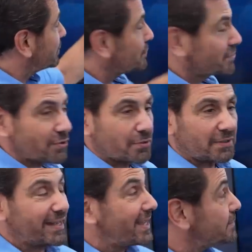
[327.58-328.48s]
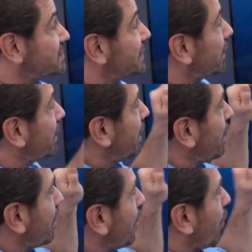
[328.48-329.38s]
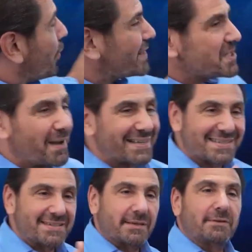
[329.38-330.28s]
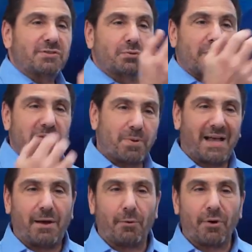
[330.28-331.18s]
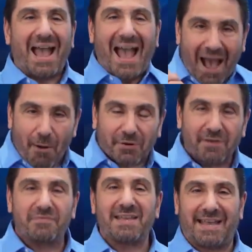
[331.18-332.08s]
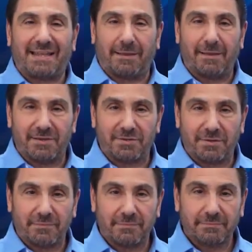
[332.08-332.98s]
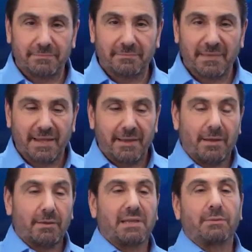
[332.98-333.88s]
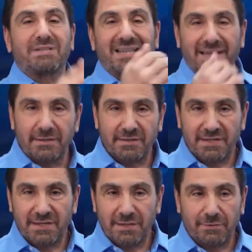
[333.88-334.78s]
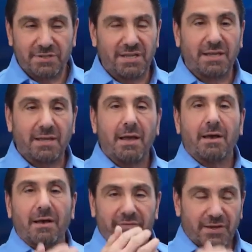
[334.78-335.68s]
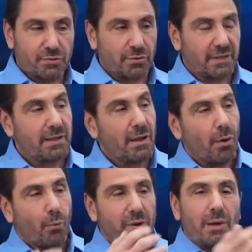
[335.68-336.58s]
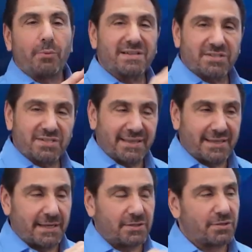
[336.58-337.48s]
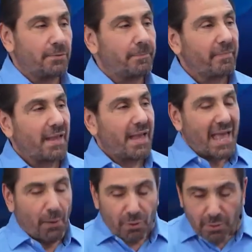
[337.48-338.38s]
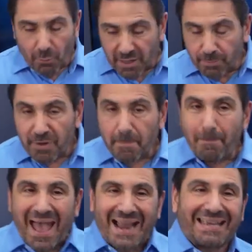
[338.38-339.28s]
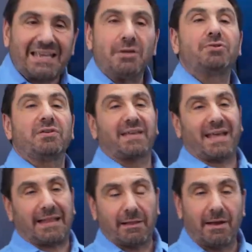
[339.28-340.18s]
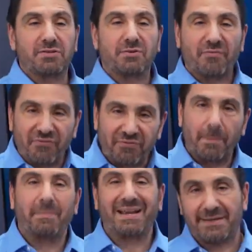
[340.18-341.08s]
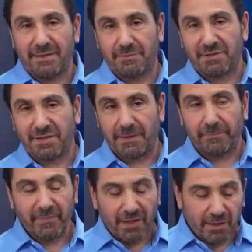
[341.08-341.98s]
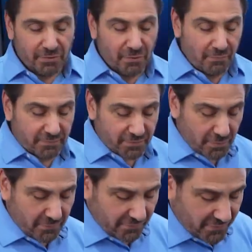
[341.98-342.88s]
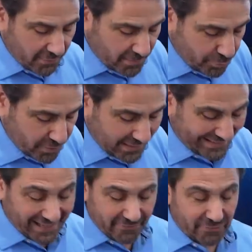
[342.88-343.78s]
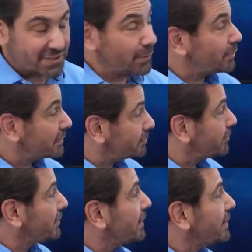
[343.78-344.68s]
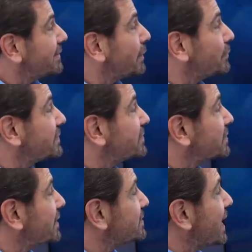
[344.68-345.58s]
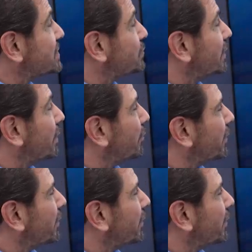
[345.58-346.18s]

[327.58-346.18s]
two circled items there. What is my signal source power out of the analyzer? In other words, into the DUT eventually. What do I want to set that to? And what do I want to put back into the analyzer from my DUT? Two very important levels that we'll discuss as we go